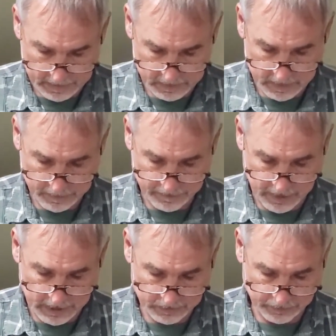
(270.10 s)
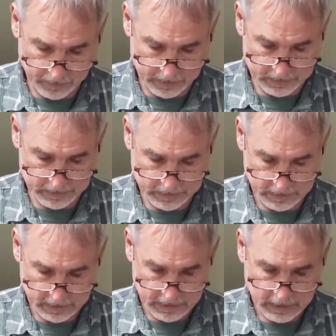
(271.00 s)
The phosphorus
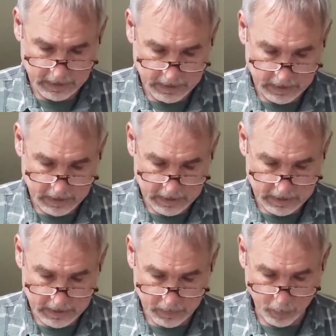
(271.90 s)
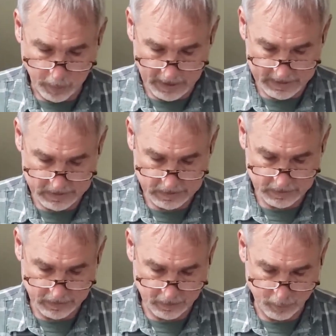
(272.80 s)
was
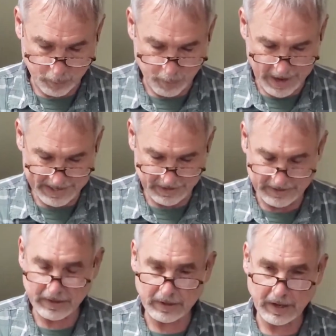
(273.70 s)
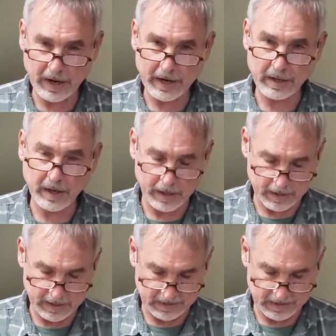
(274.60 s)
right on the line, and